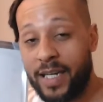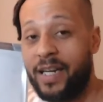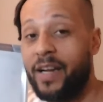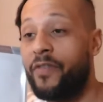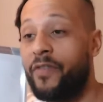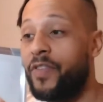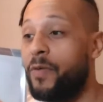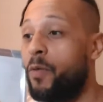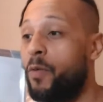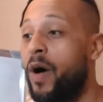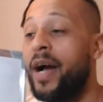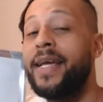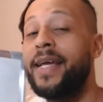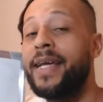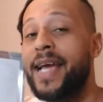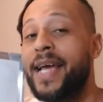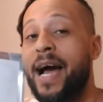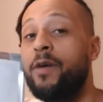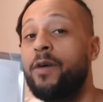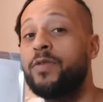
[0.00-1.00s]
And if the
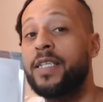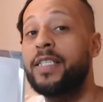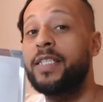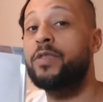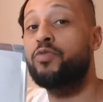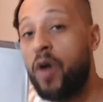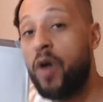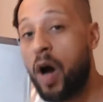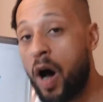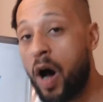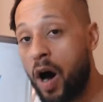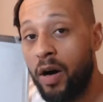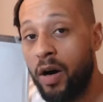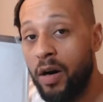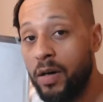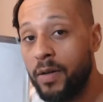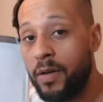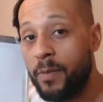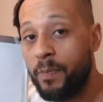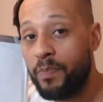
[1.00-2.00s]
working out is
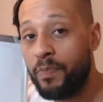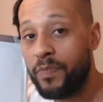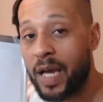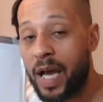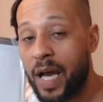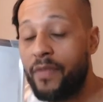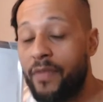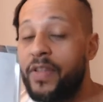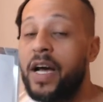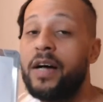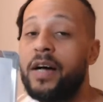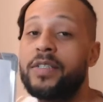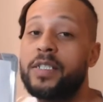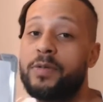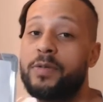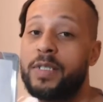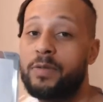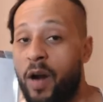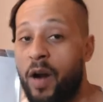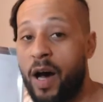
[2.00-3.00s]
wrong and the
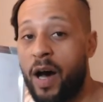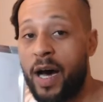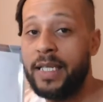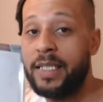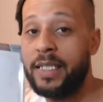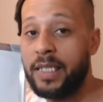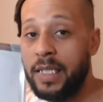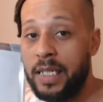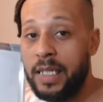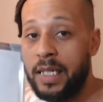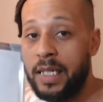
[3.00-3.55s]
answer is right,